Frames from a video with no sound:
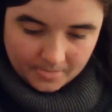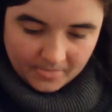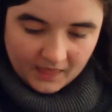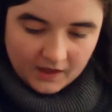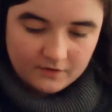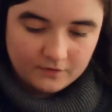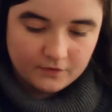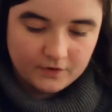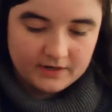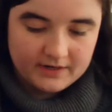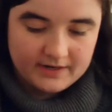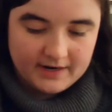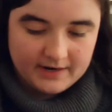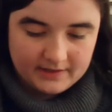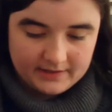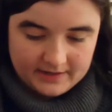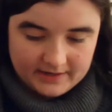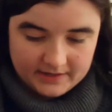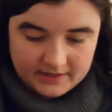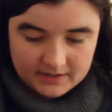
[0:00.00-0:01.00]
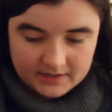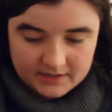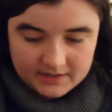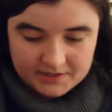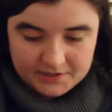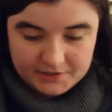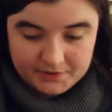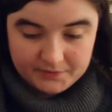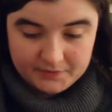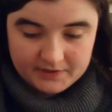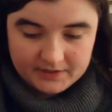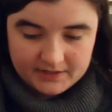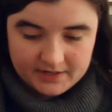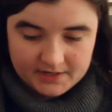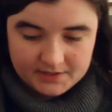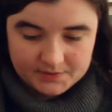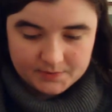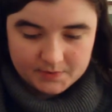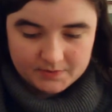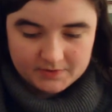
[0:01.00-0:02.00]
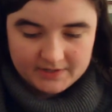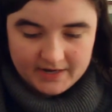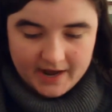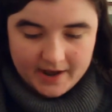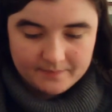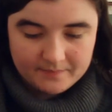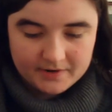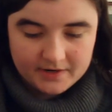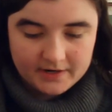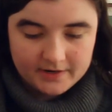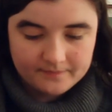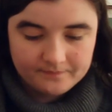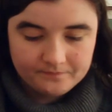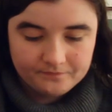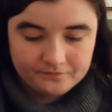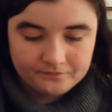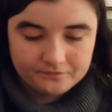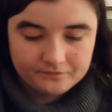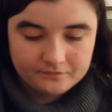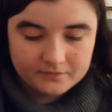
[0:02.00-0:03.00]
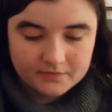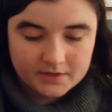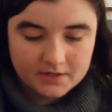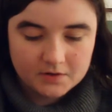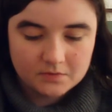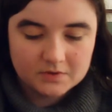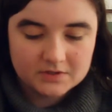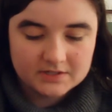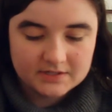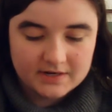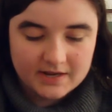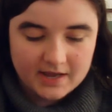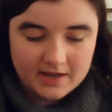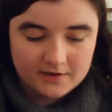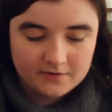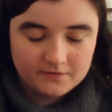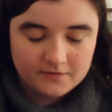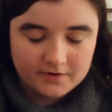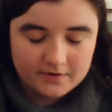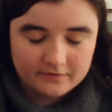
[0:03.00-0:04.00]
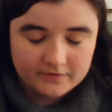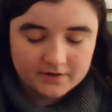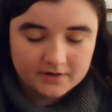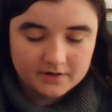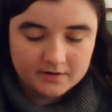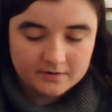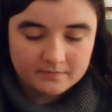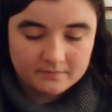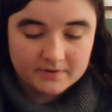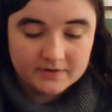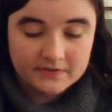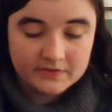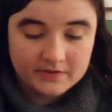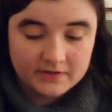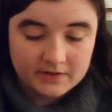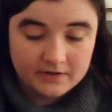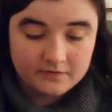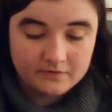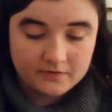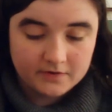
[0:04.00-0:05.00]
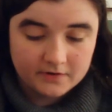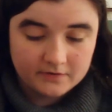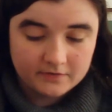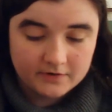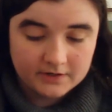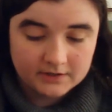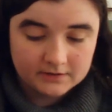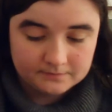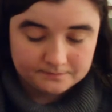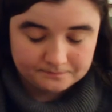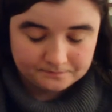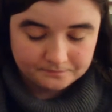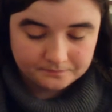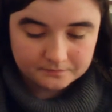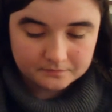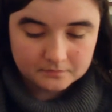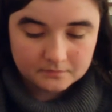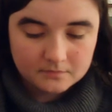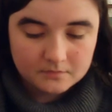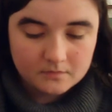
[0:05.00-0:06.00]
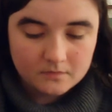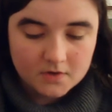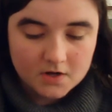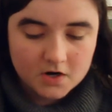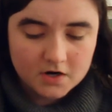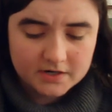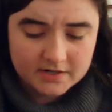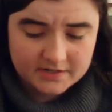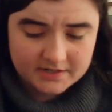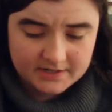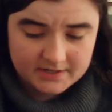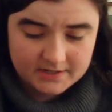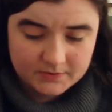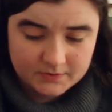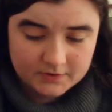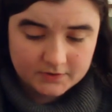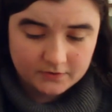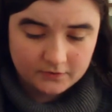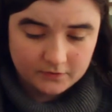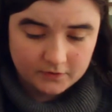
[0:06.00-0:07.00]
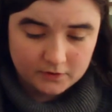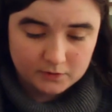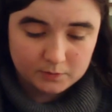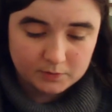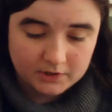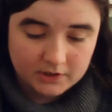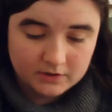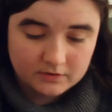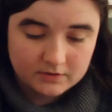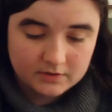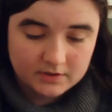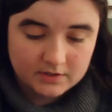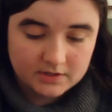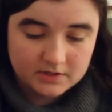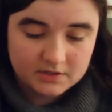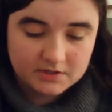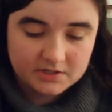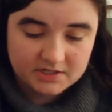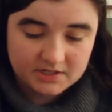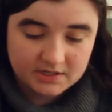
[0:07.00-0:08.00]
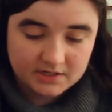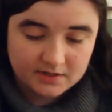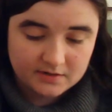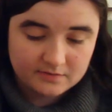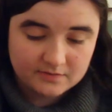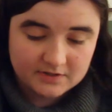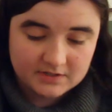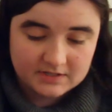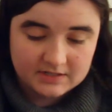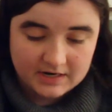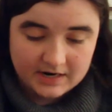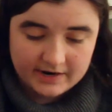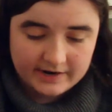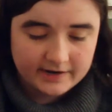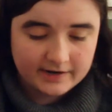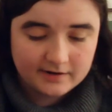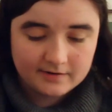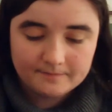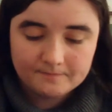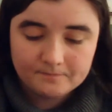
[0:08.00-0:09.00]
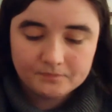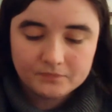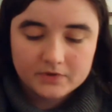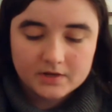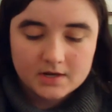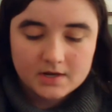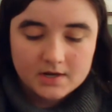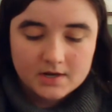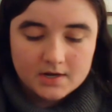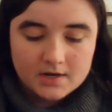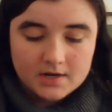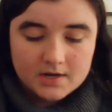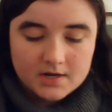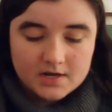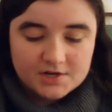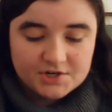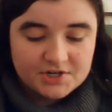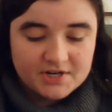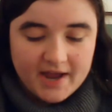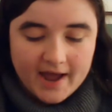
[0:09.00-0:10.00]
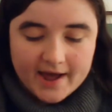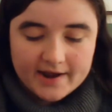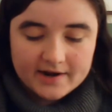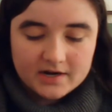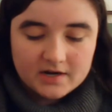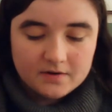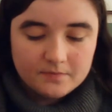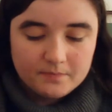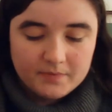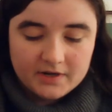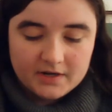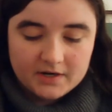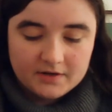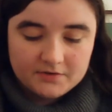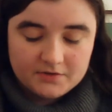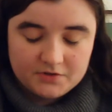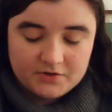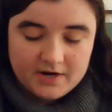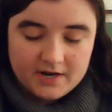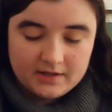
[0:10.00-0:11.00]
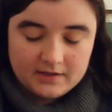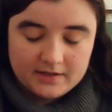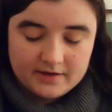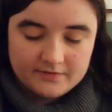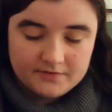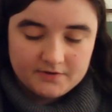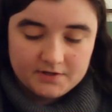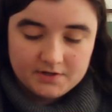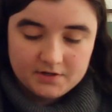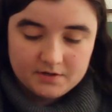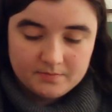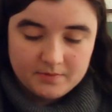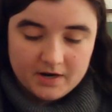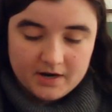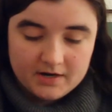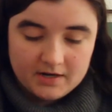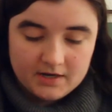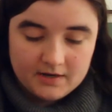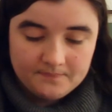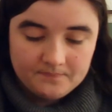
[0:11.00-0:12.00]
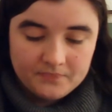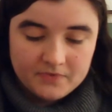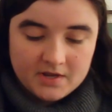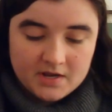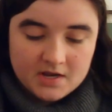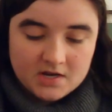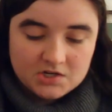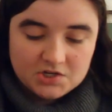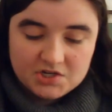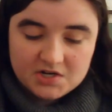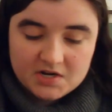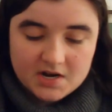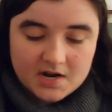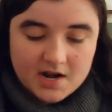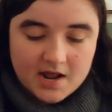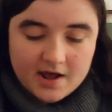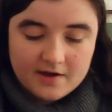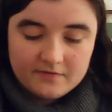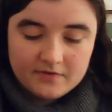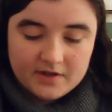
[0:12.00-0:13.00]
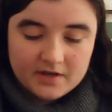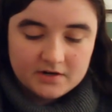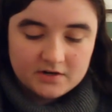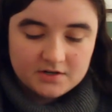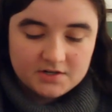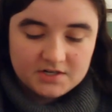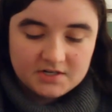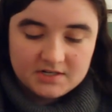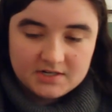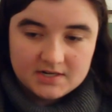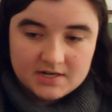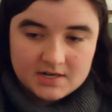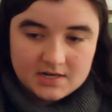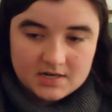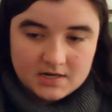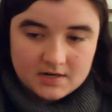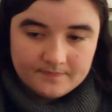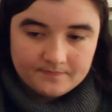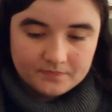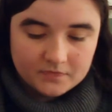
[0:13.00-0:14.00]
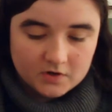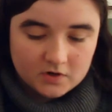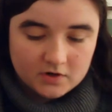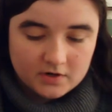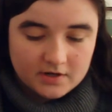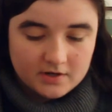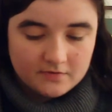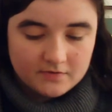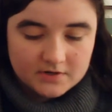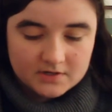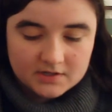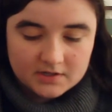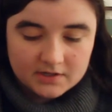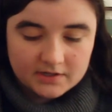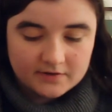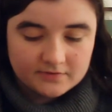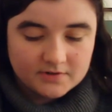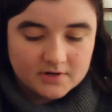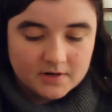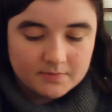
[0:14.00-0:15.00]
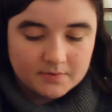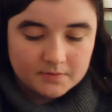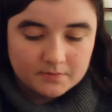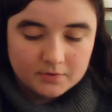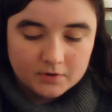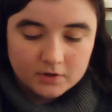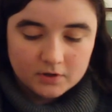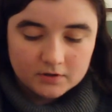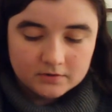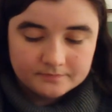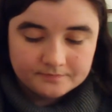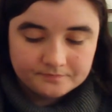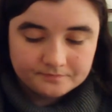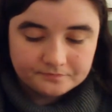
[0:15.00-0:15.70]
A fortnight later, she realized what was happening. It wasn't a fever, but the fever. Her disease was full-blown. She was dying. She hadn't a bit of strength left in her body. She didn't have the energy to eat or even to lift up a bowl.